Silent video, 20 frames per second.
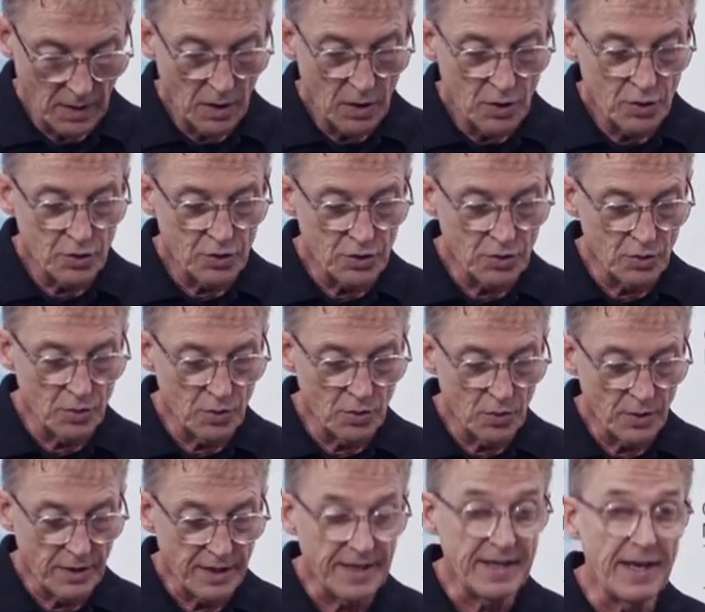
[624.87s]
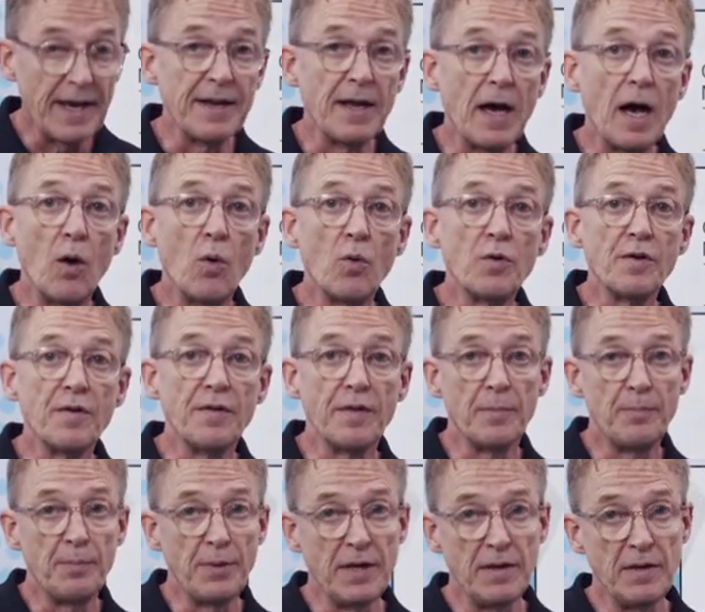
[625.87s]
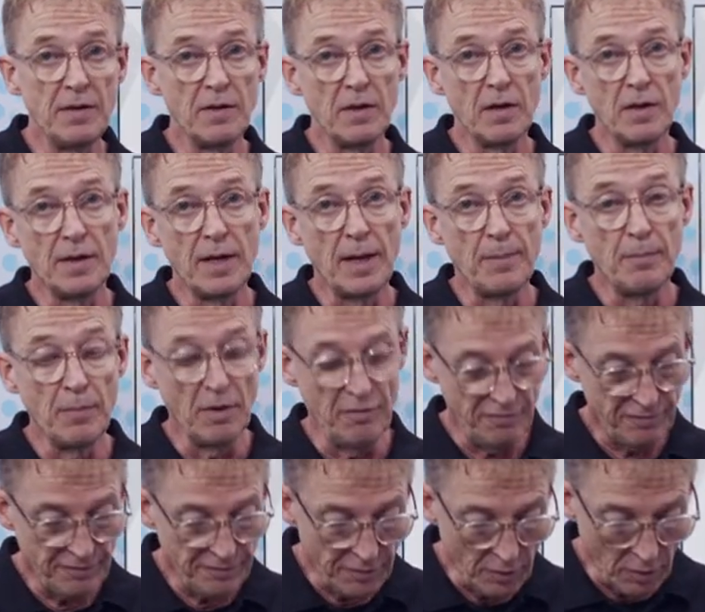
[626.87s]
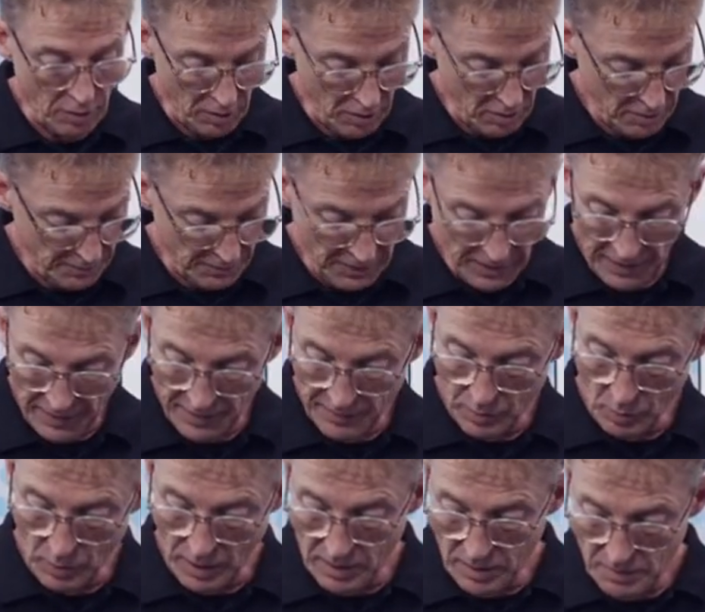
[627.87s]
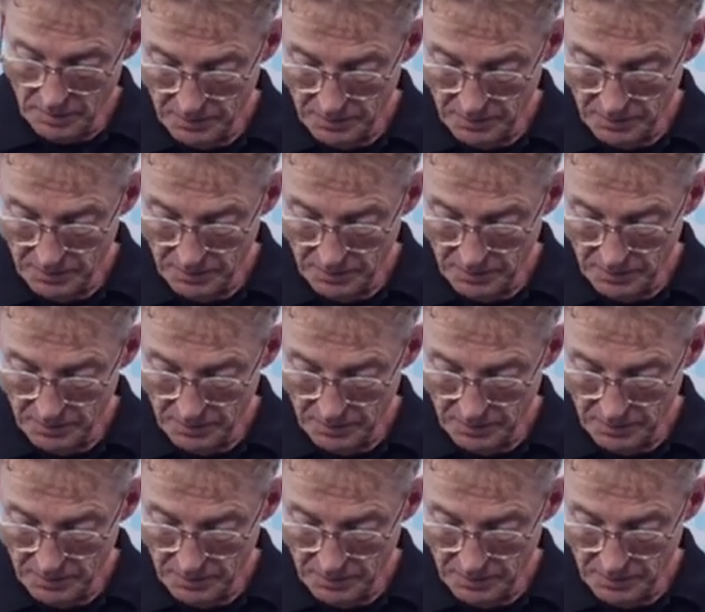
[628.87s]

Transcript: to get out the pin number 4 as well.